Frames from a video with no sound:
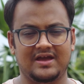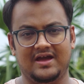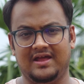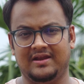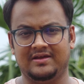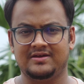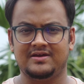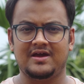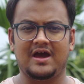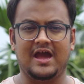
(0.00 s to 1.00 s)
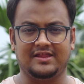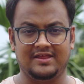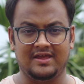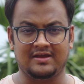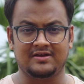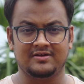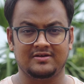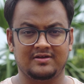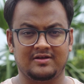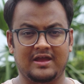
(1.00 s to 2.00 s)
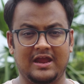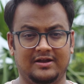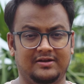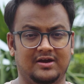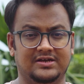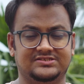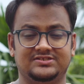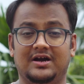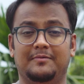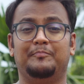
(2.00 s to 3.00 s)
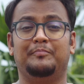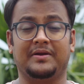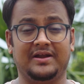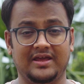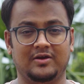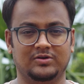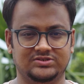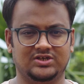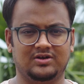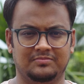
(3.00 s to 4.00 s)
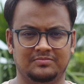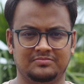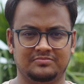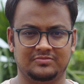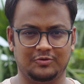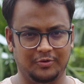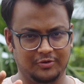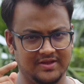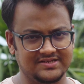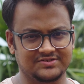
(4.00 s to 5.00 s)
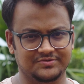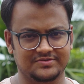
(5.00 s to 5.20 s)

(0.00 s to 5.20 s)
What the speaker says: and I think it does a pretty good job. Don't you think so?